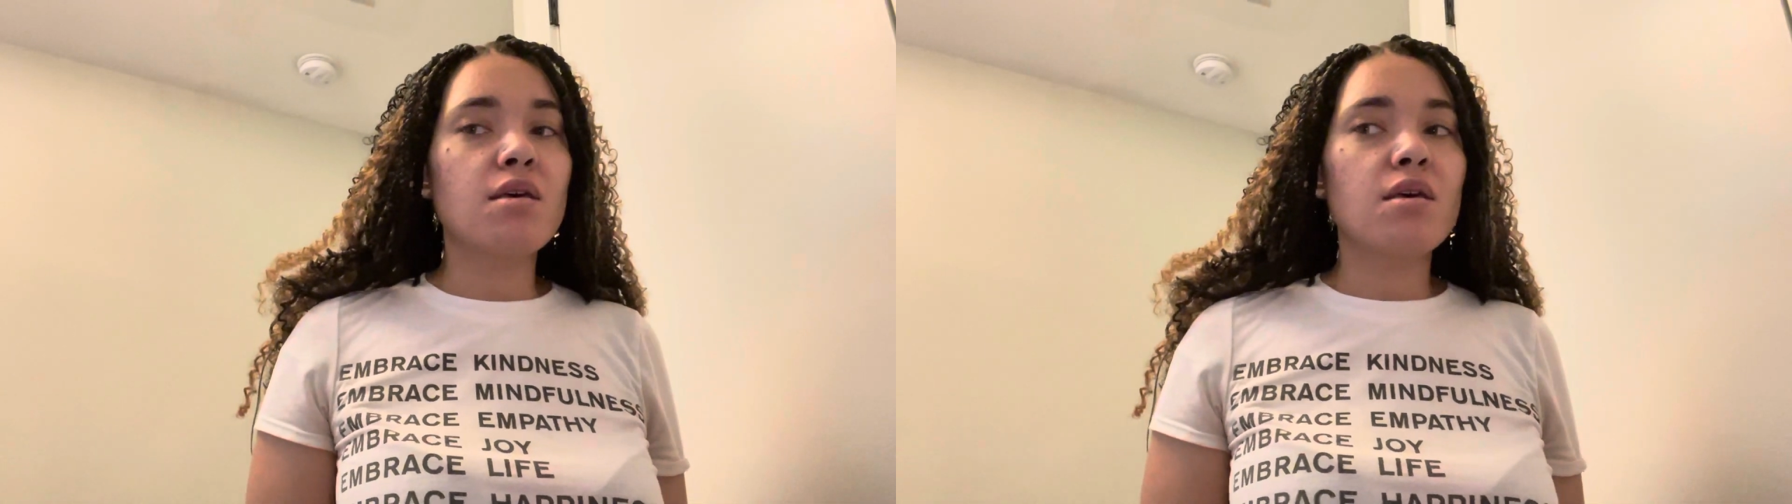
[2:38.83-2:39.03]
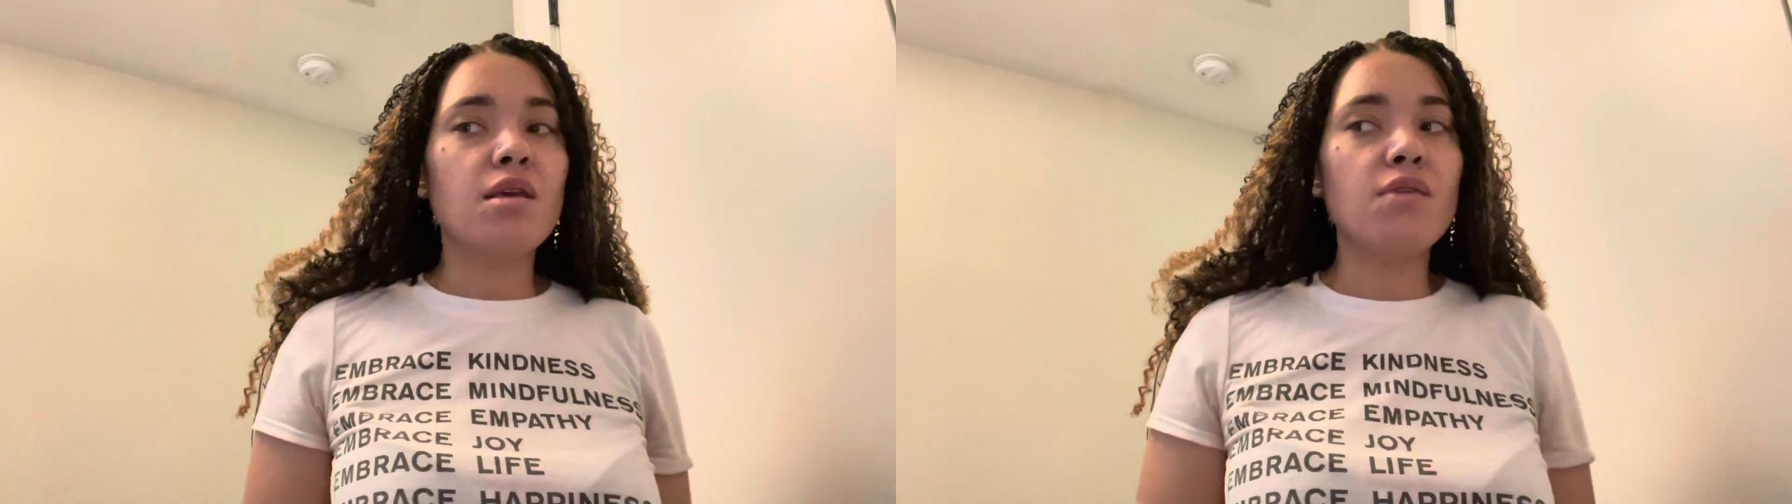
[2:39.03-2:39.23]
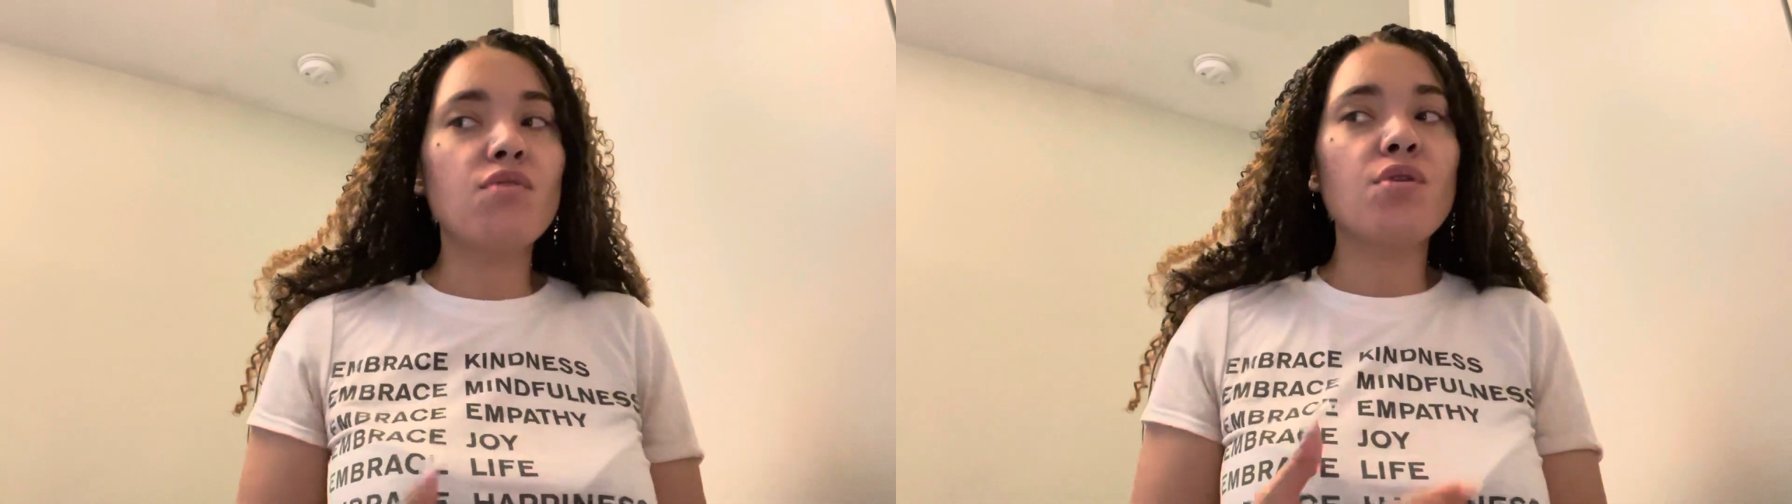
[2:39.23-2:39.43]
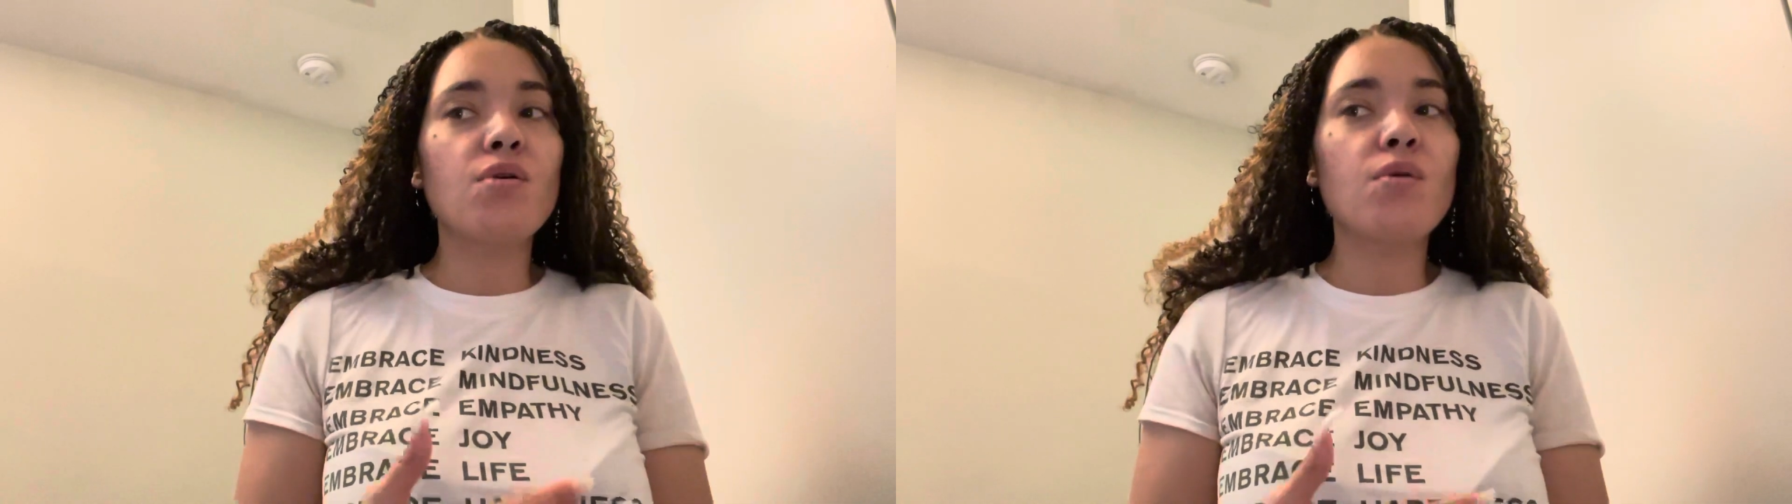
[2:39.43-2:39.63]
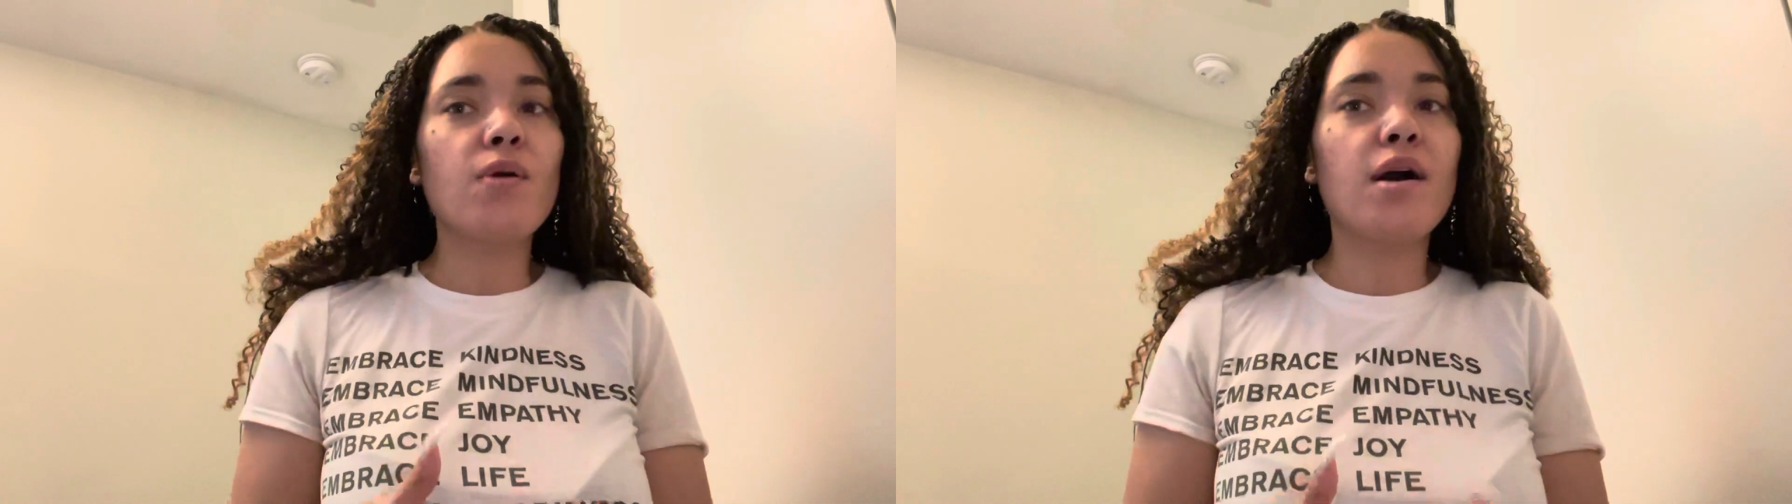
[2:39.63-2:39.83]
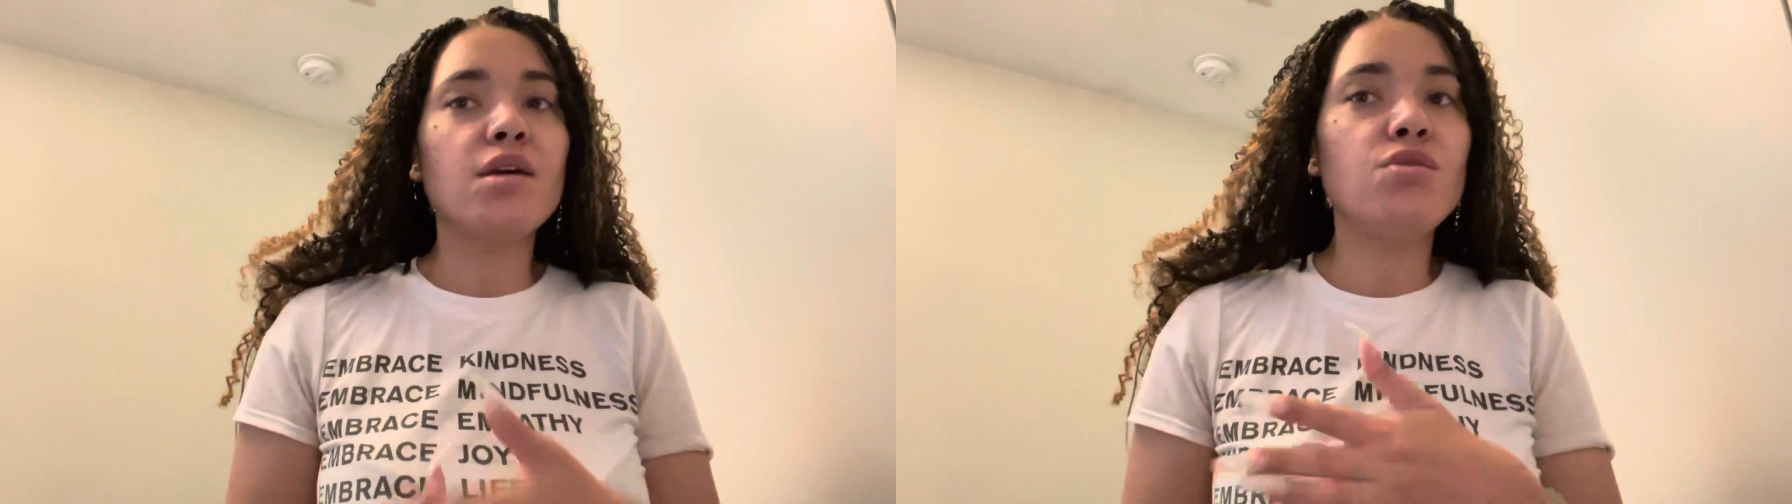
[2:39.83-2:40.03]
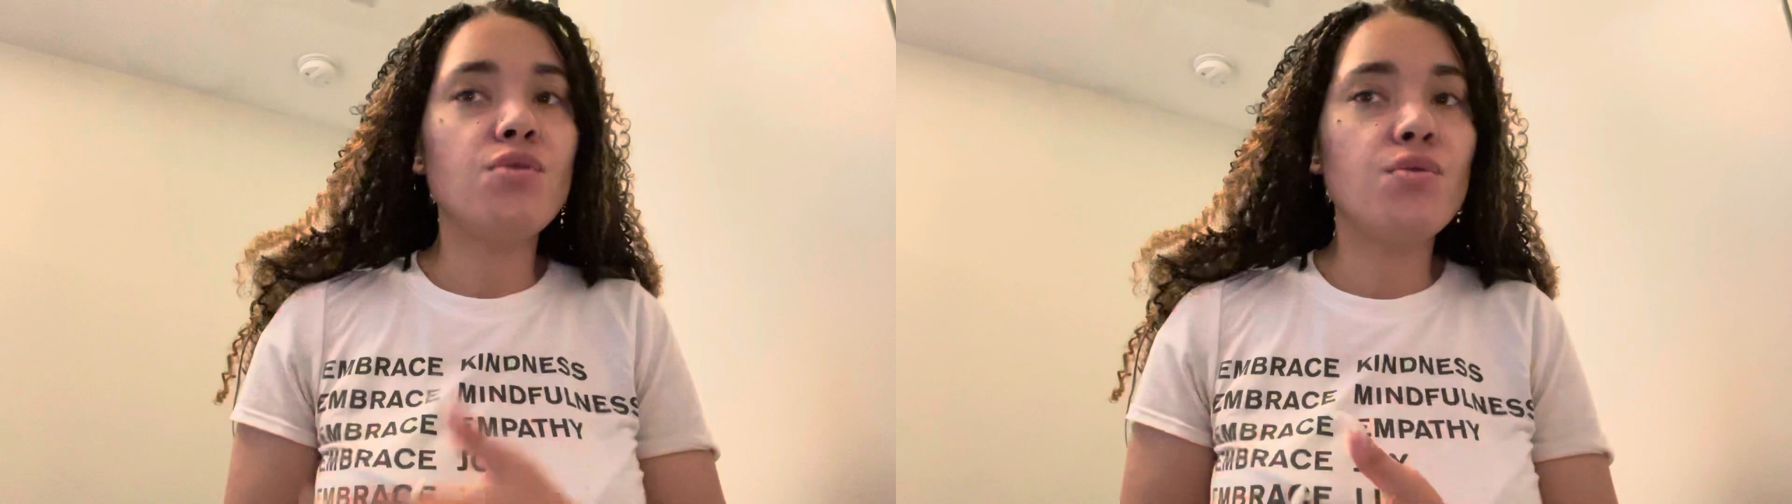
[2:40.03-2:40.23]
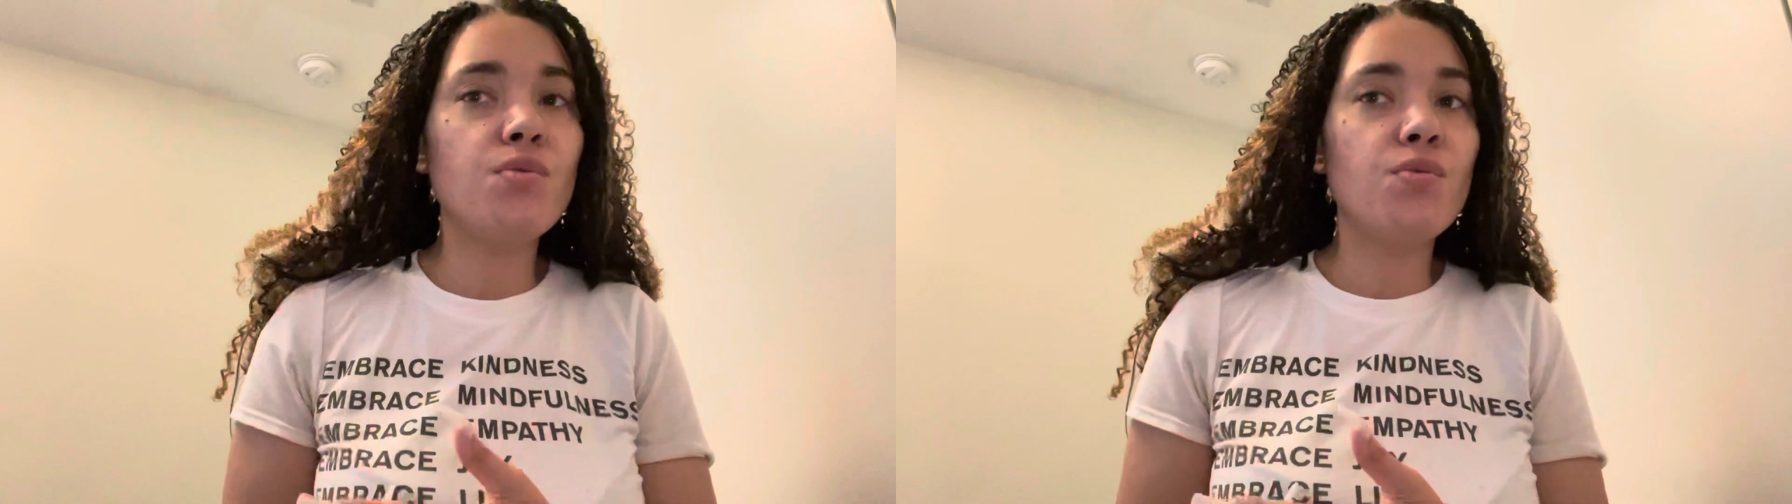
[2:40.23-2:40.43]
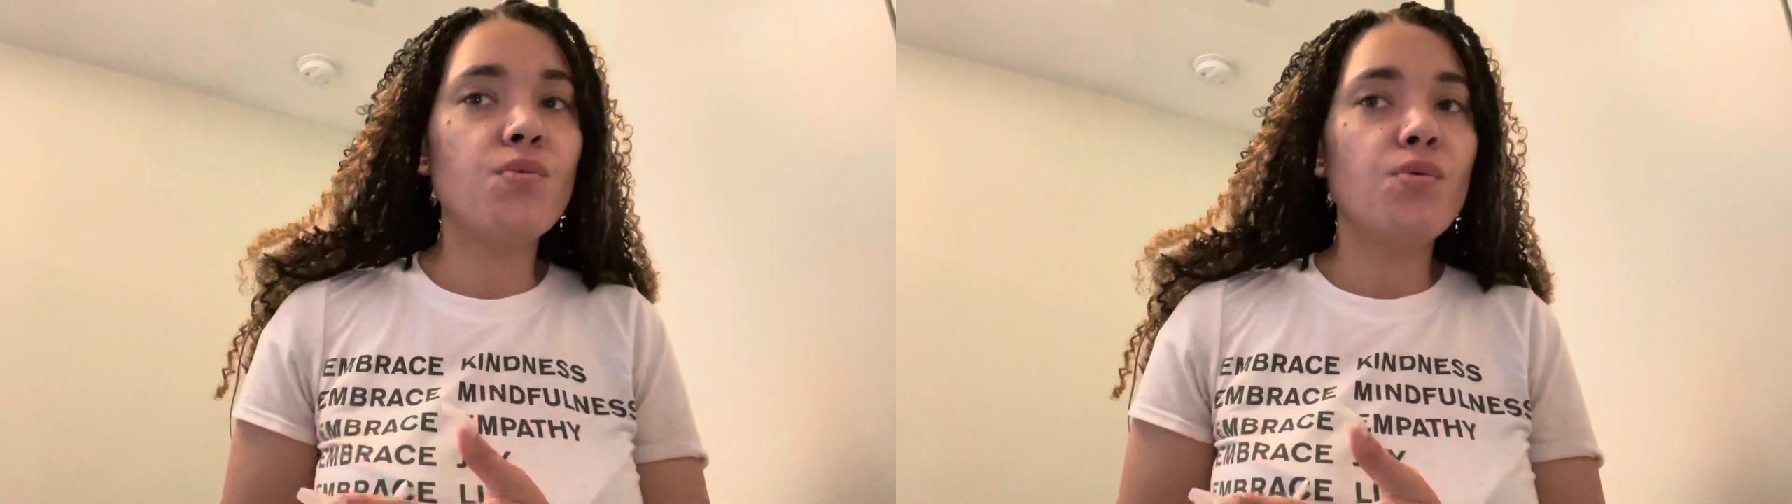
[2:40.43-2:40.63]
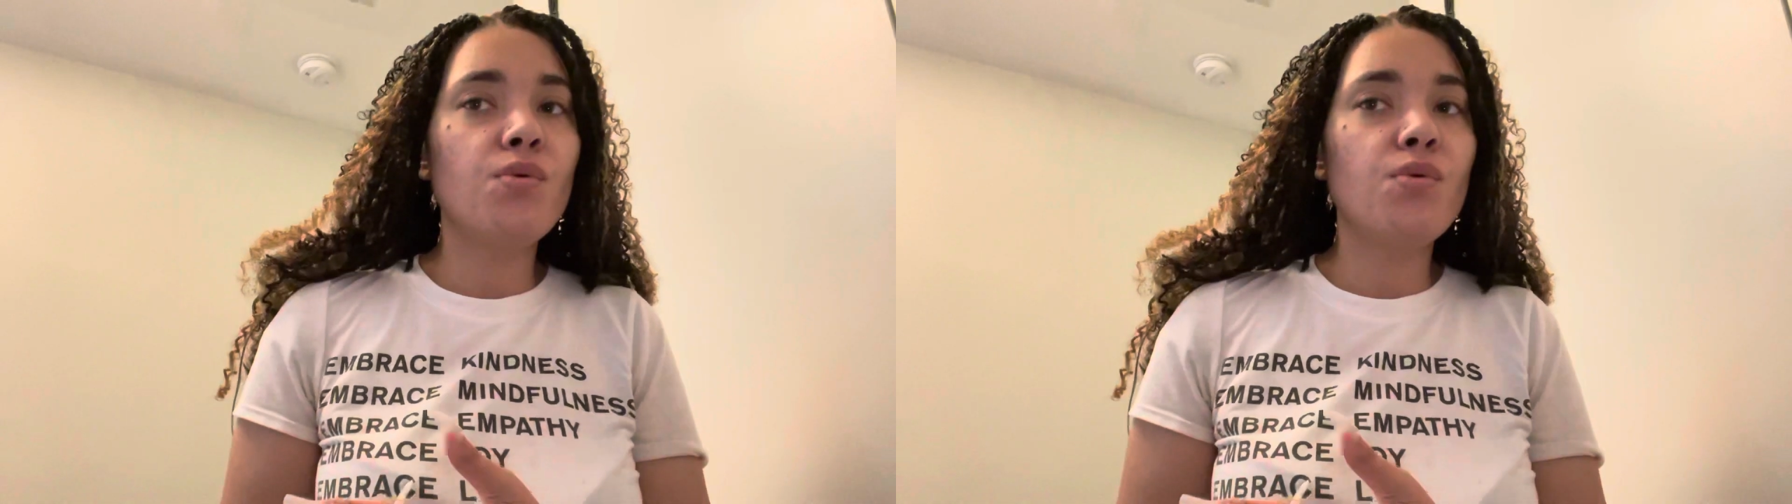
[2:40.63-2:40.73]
Even though I knew